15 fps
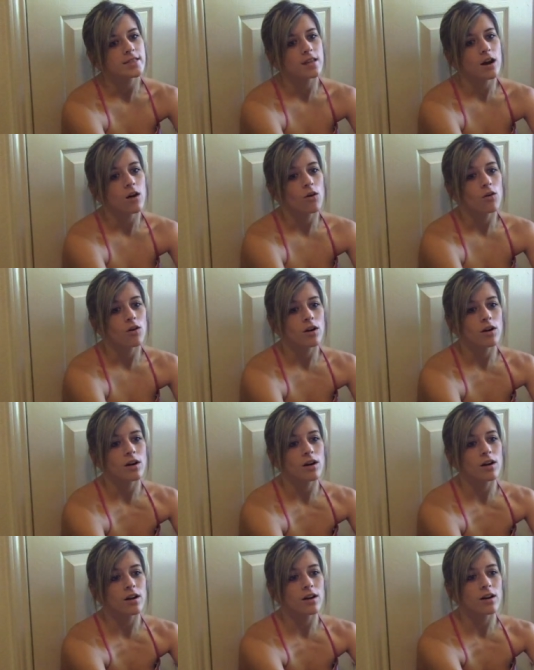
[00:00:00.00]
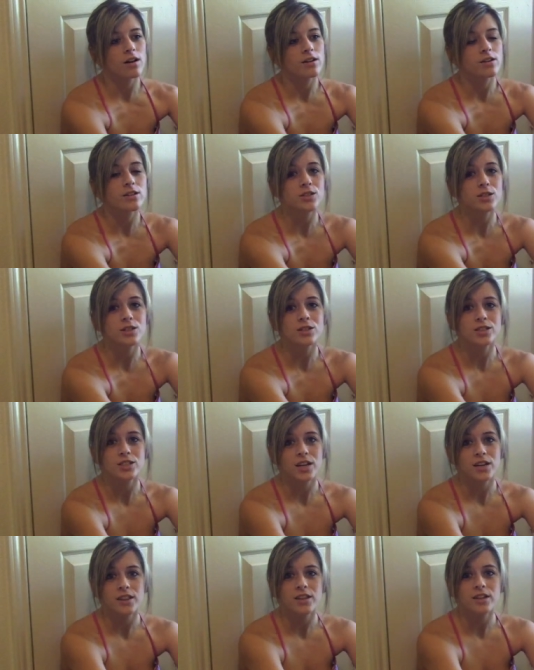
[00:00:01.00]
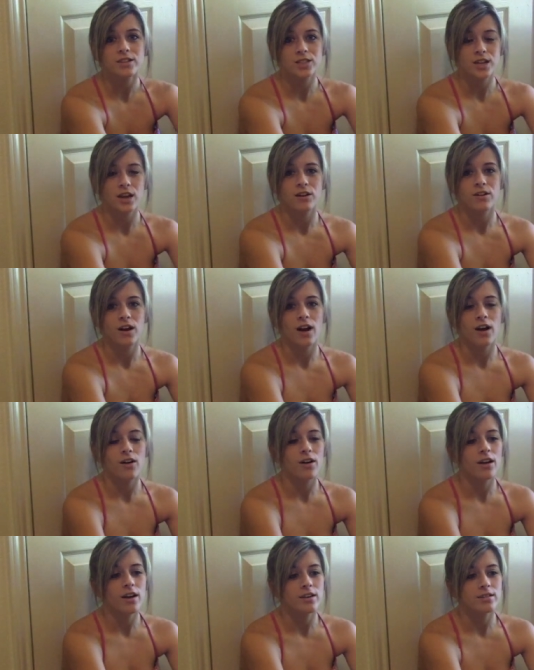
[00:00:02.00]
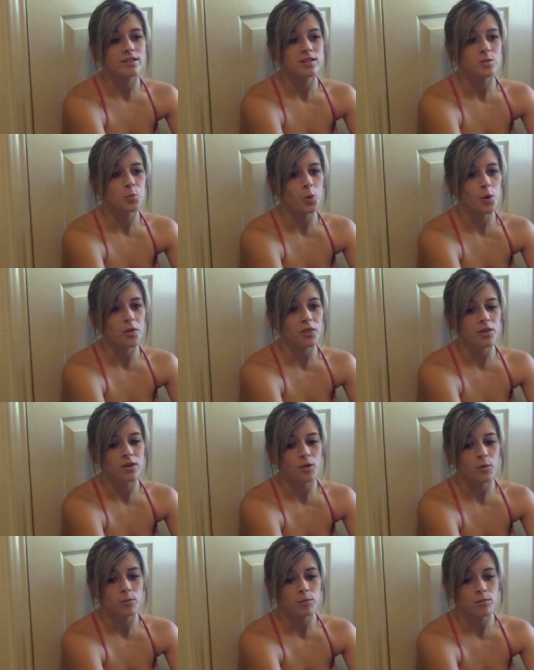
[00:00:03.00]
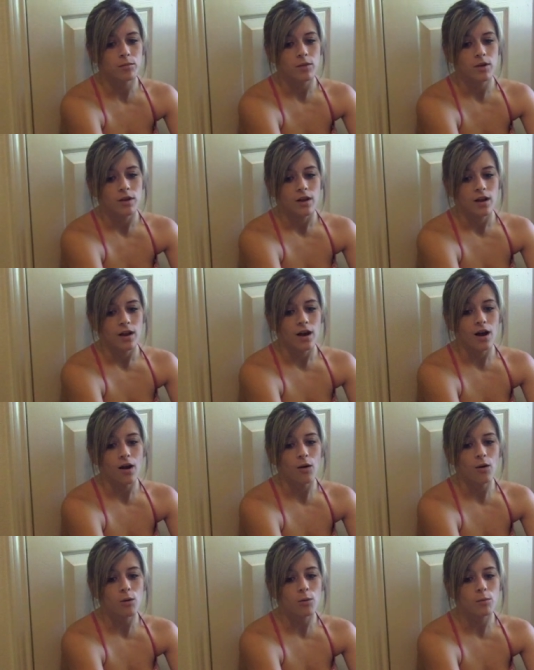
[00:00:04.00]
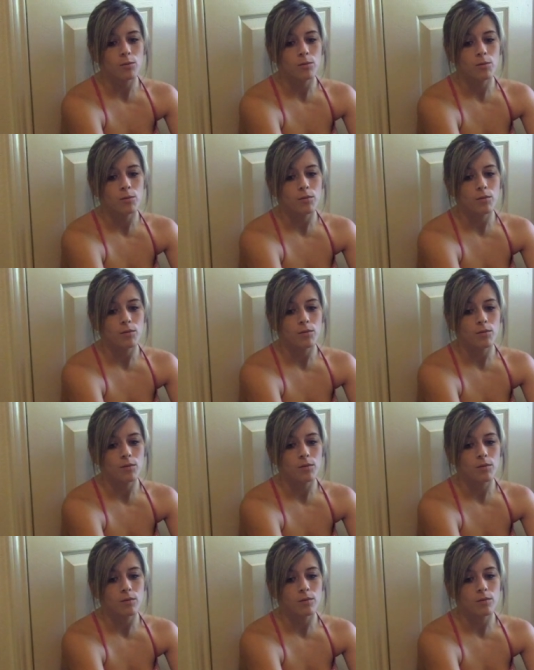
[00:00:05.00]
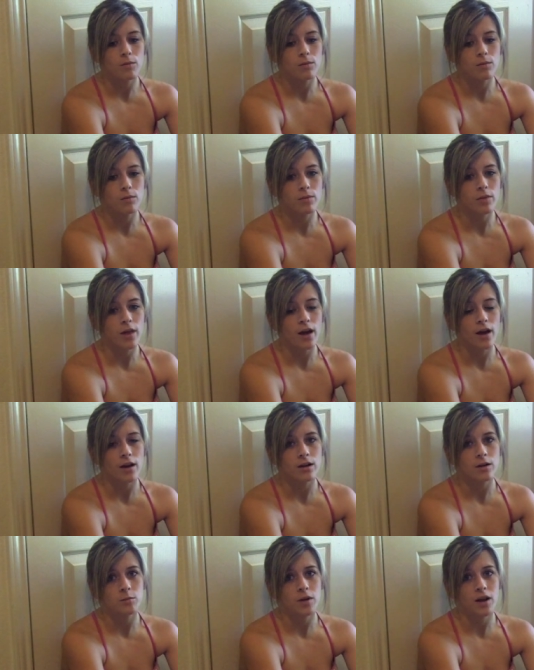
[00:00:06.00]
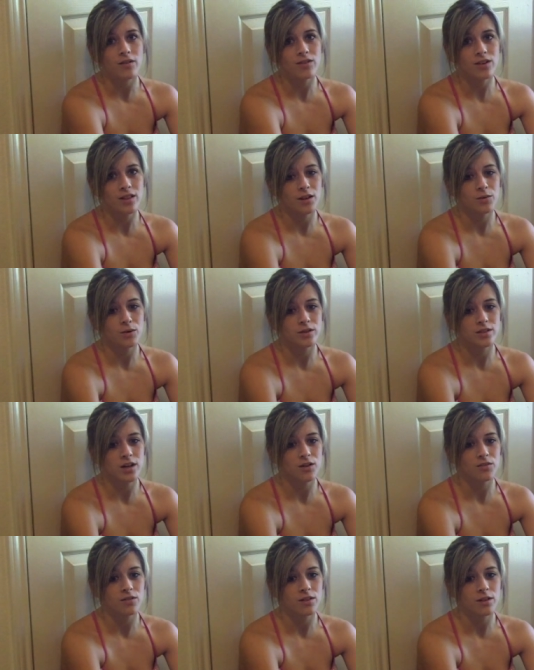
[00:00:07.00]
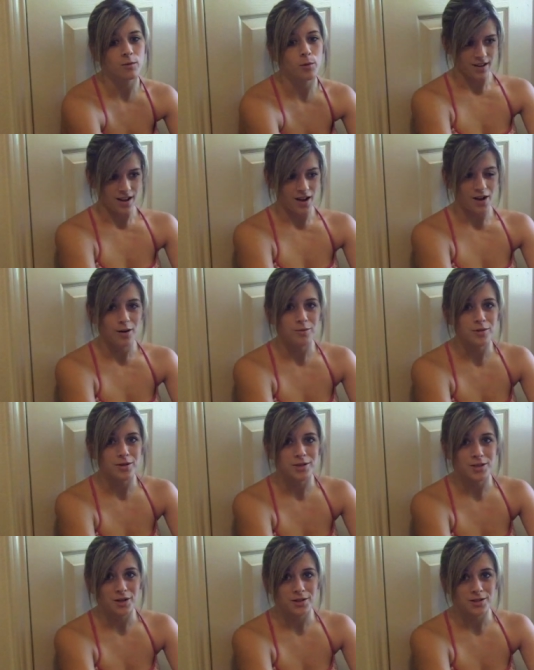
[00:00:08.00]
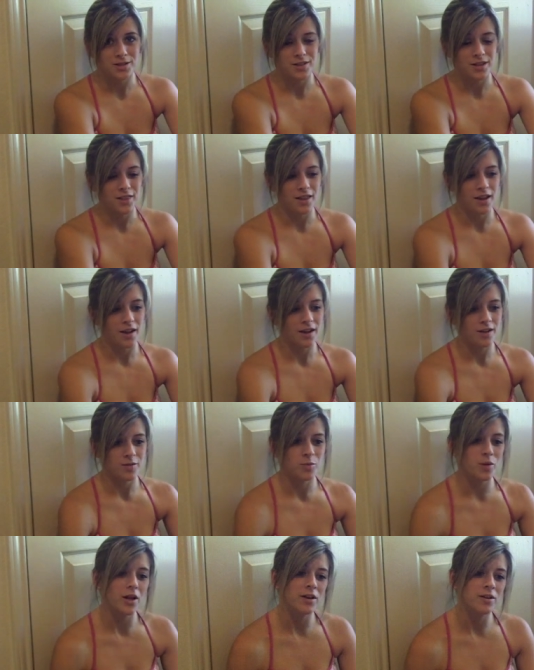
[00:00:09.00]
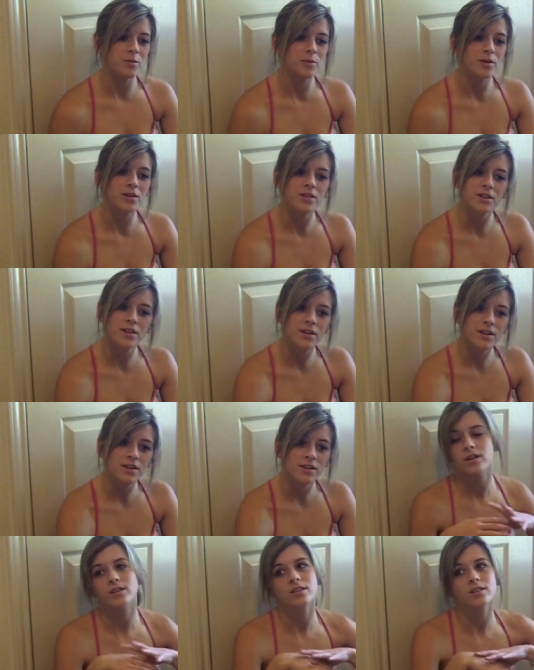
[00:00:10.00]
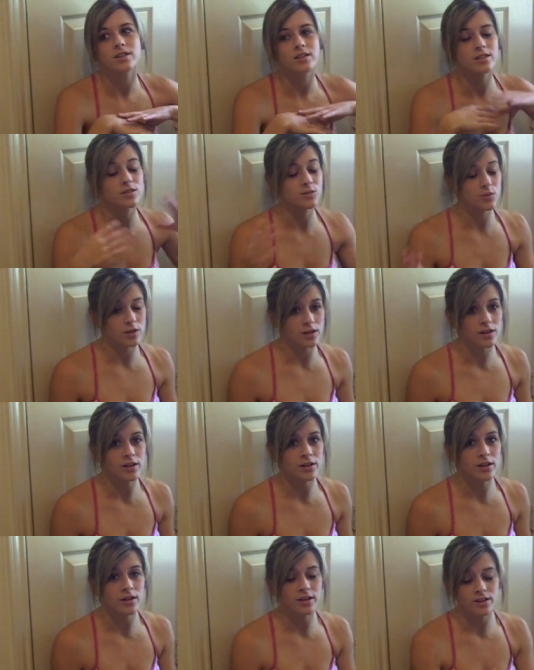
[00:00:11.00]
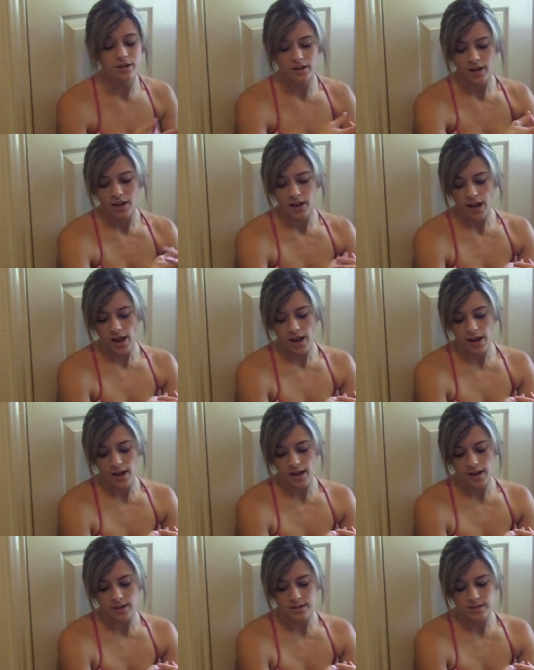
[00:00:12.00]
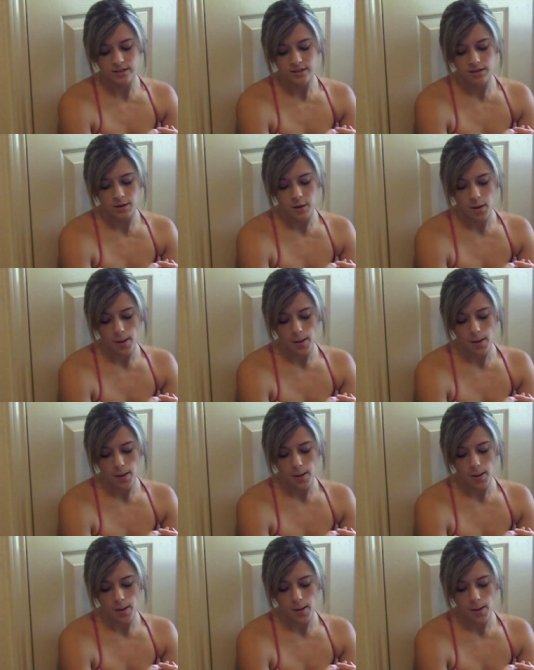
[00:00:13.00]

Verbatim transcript: So you should go check their channel out and support them. And I hope that um, everything works out for them. I hope their church that they plan on building is really good. And